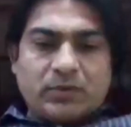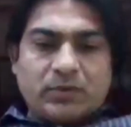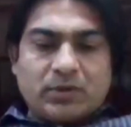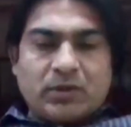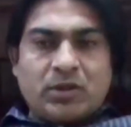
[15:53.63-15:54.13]

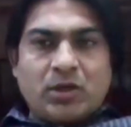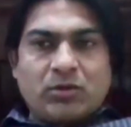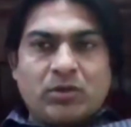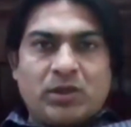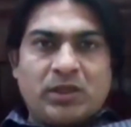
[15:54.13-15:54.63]
not
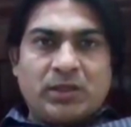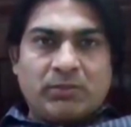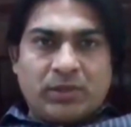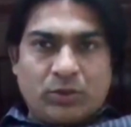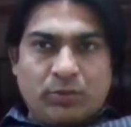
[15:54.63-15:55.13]
only
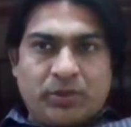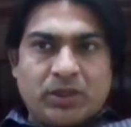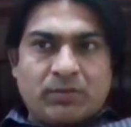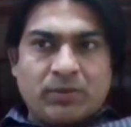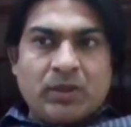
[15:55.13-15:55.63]

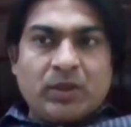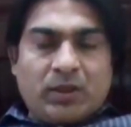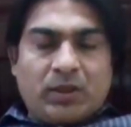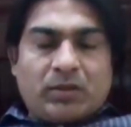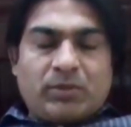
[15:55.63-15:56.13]
amblyopia,
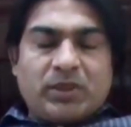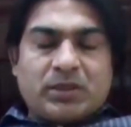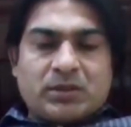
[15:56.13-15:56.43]
but